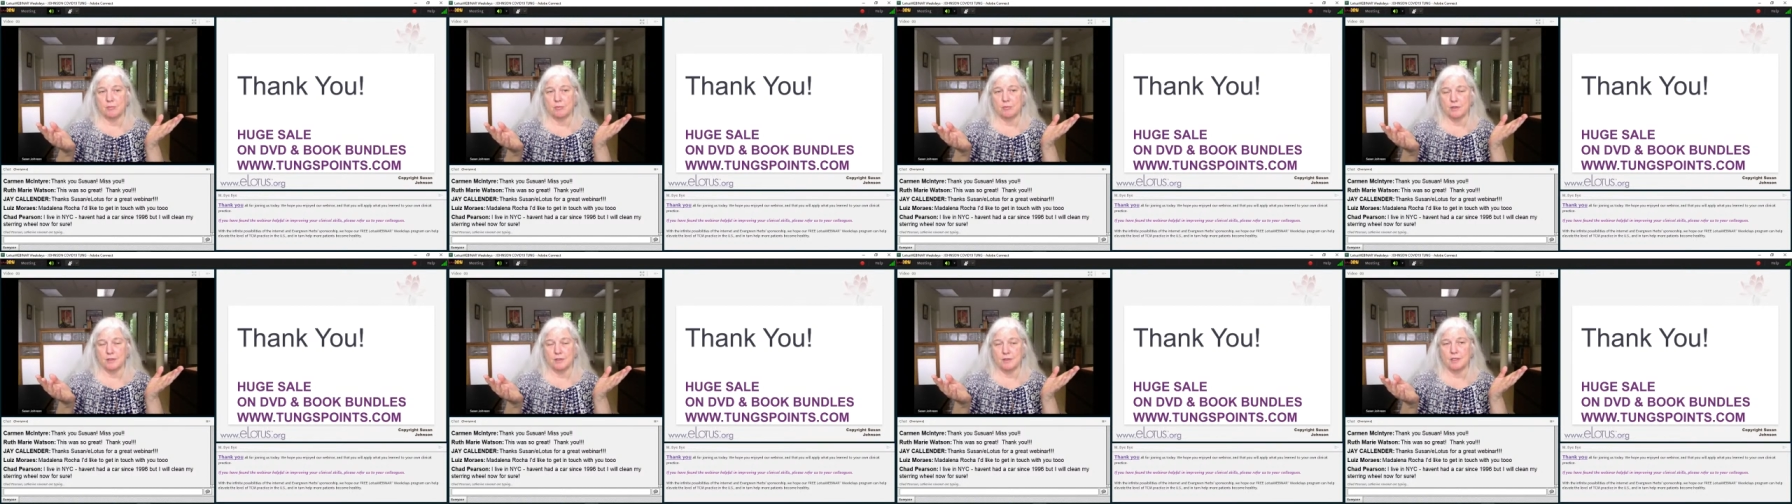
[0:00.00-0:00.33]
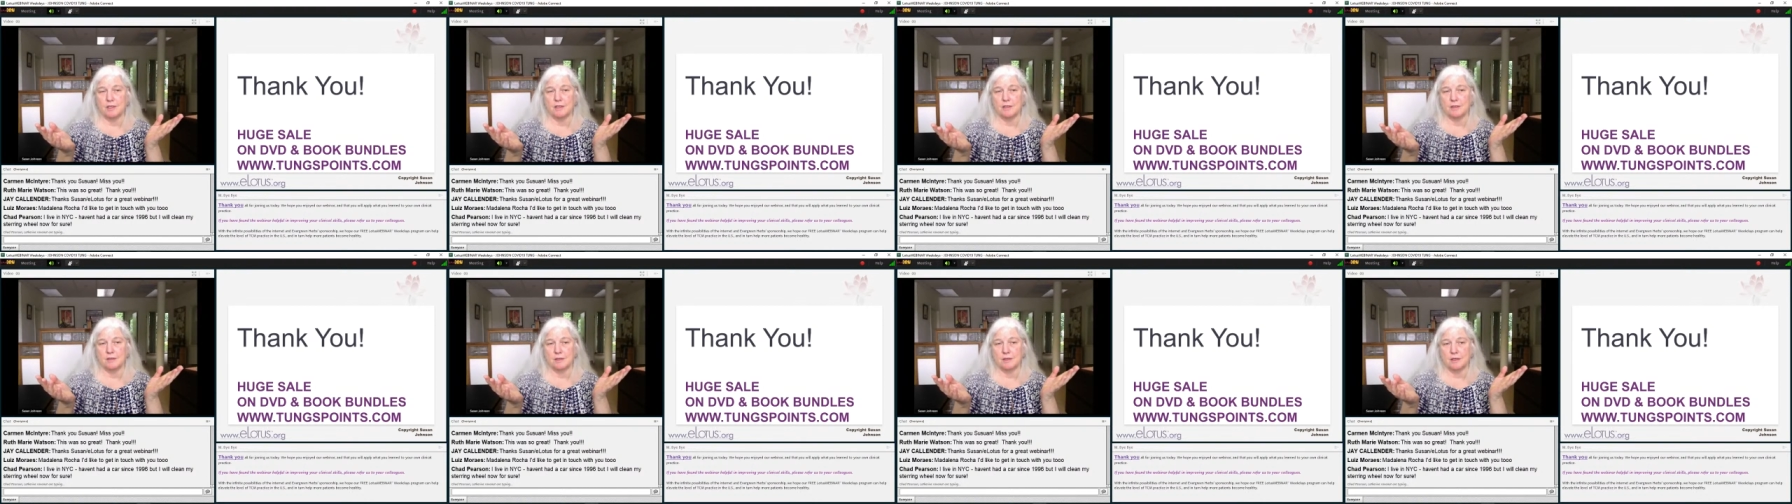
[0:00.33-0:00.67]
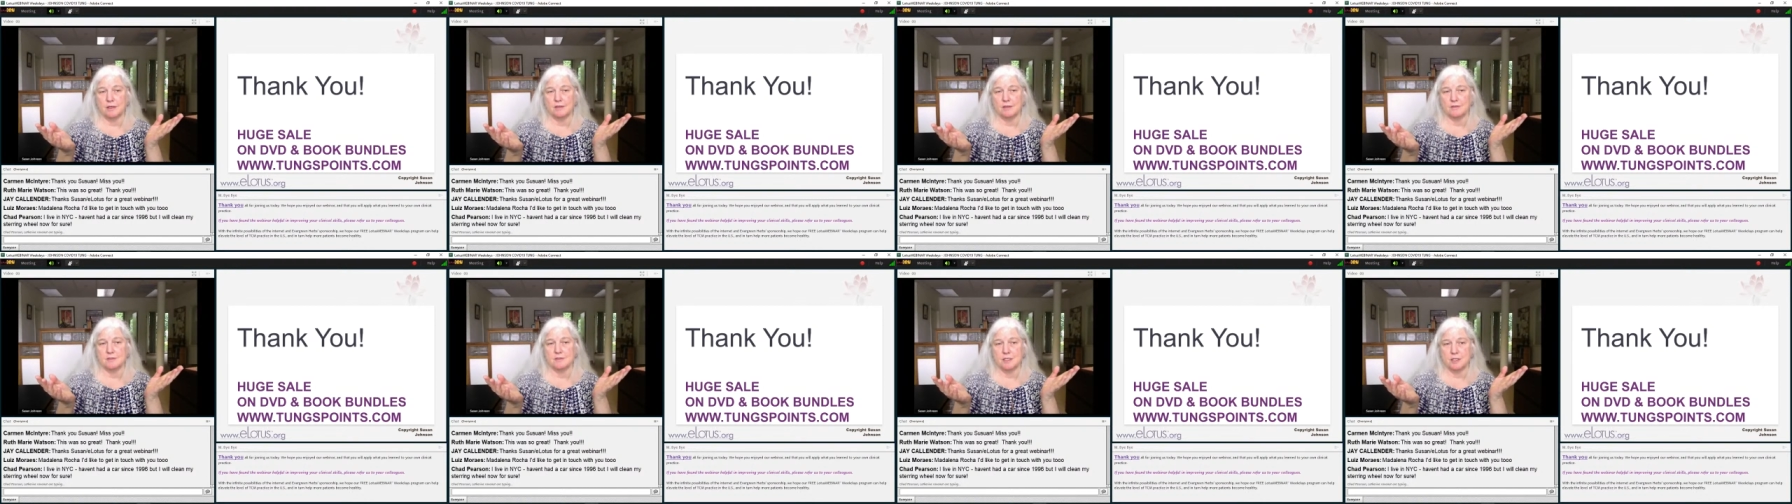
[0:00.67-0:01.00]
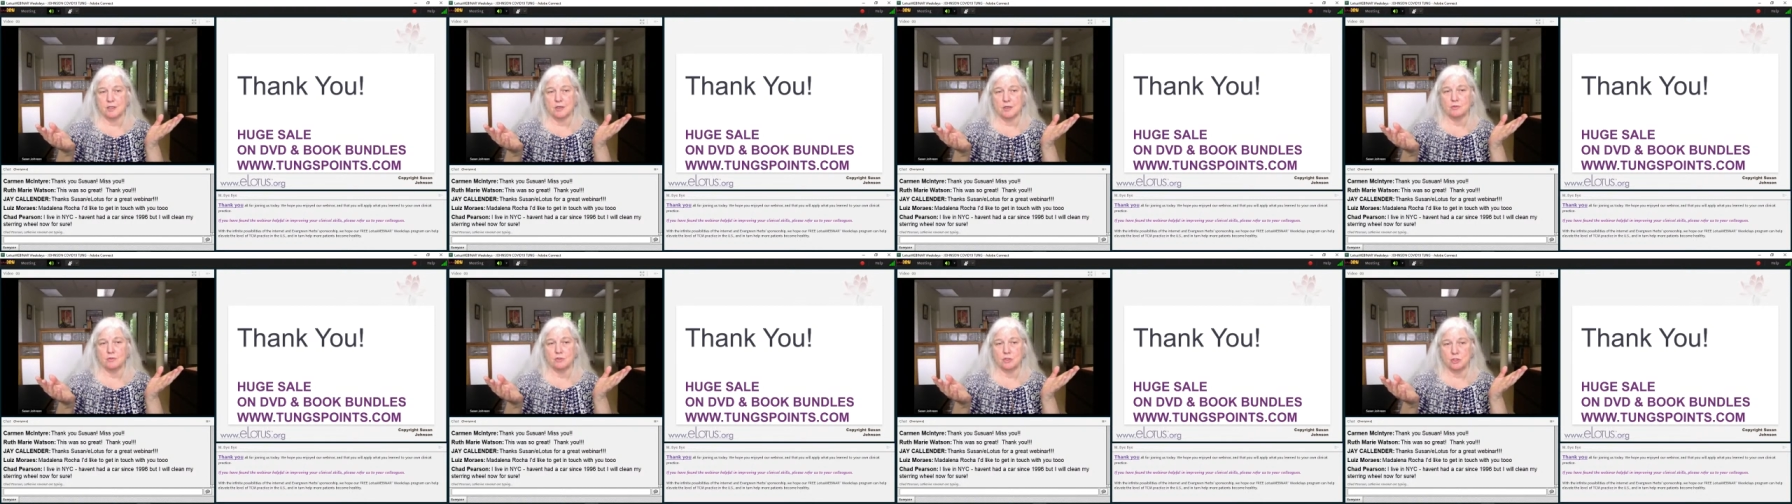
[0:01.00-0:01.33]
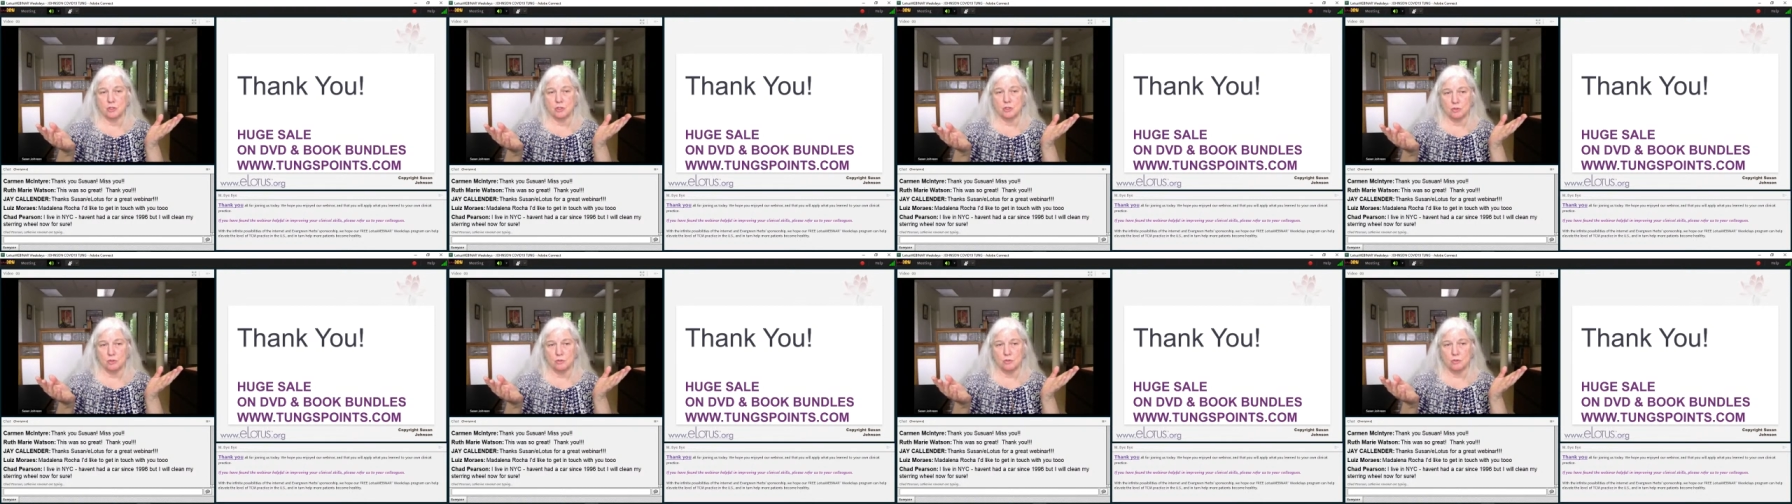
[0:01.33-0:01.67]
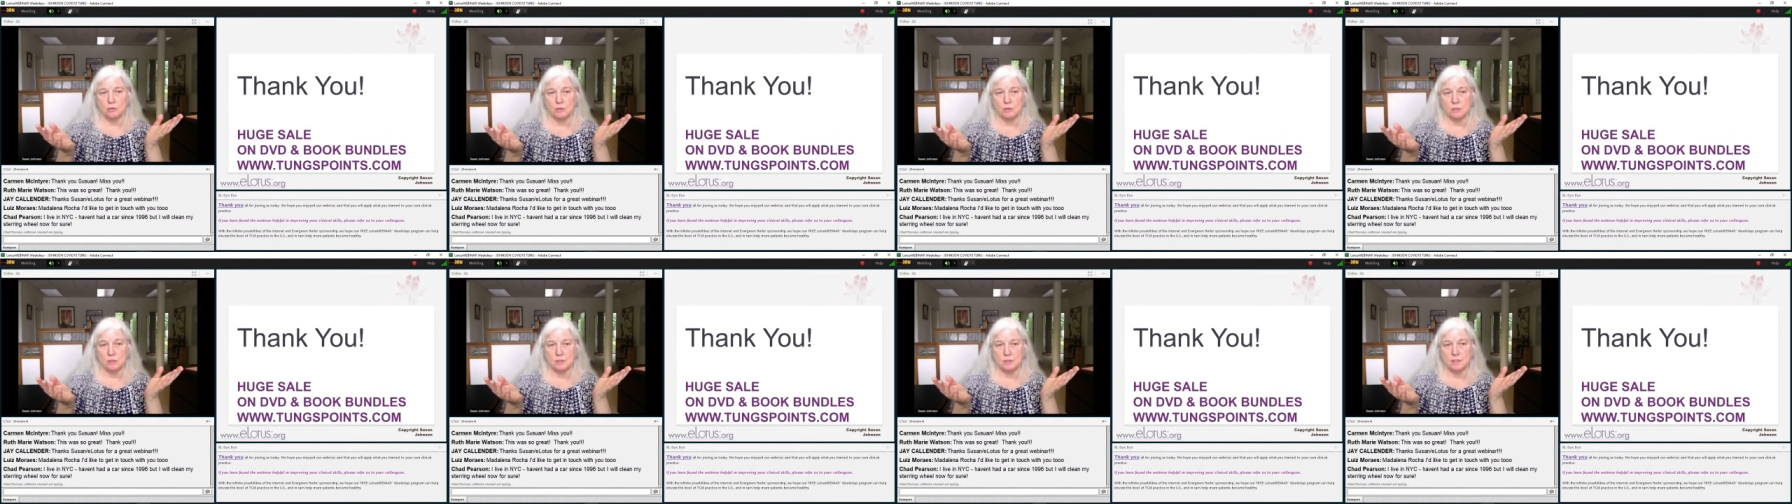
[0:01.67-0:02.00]
breathing uh,
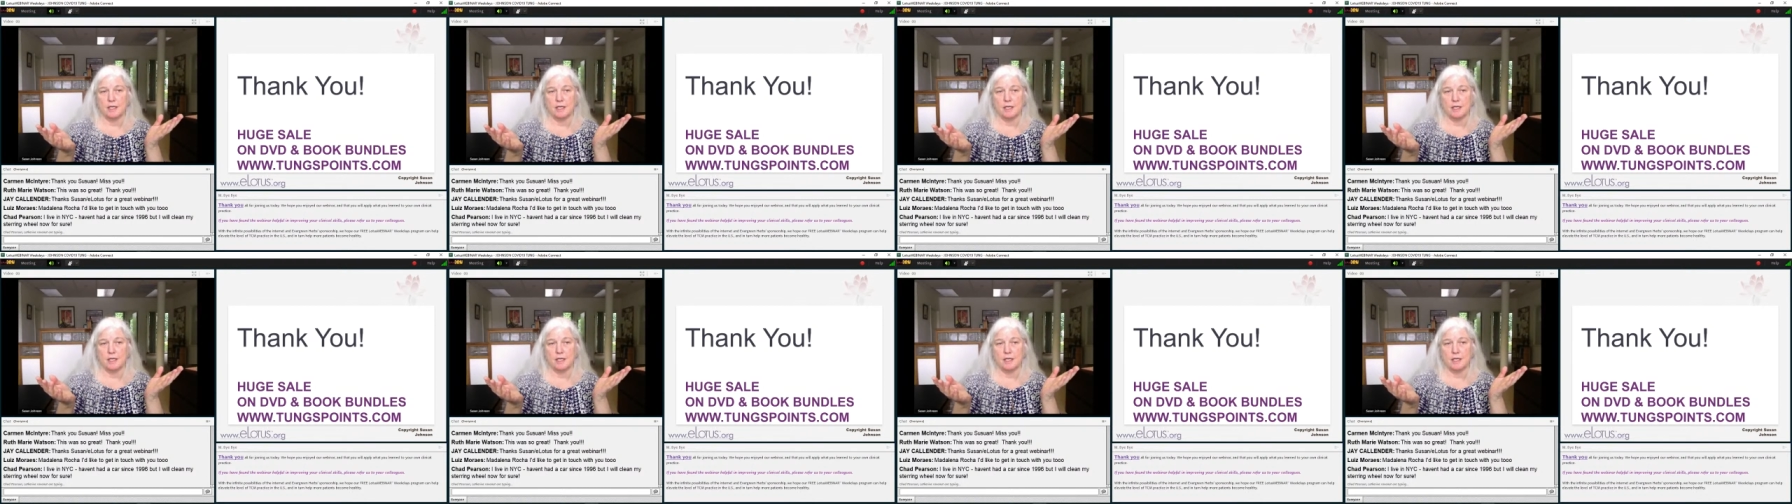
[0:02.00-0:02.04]
CO2,